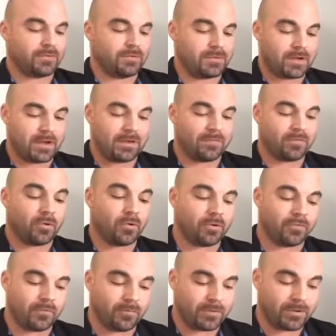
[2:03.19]
You have Court
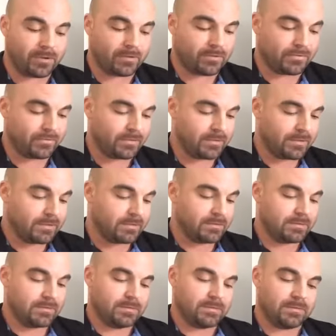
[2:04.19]
of Appeals,
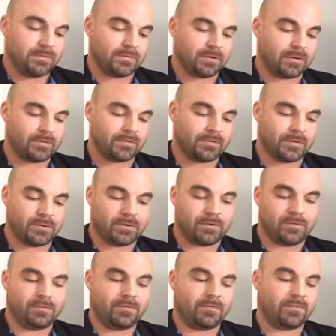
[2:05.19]
3rd
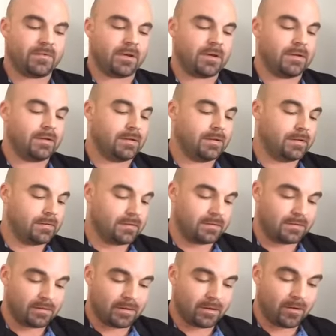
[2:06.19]
Circuit. You've got
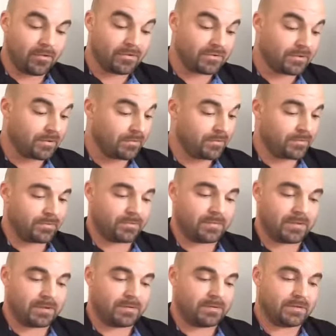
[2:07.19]
all these other
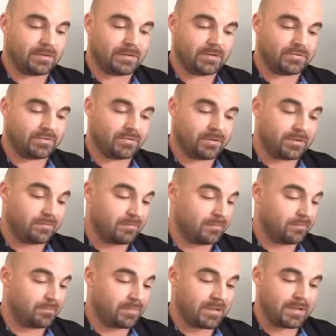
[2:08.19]
things. You got District
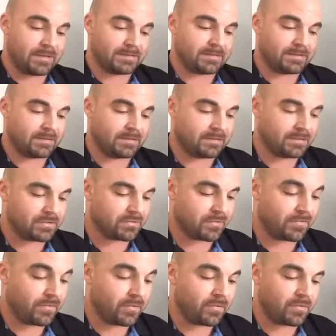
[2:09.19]
PSC, District
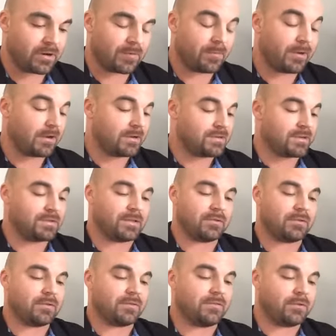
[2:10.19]
4. I apologize, I
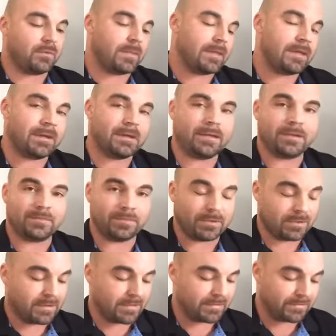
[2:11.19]
don't even know what that is,
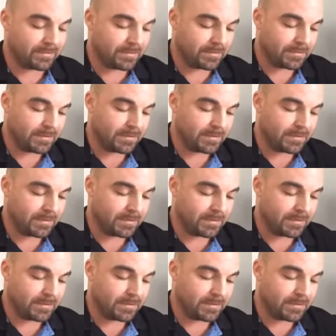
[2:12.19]
PSC.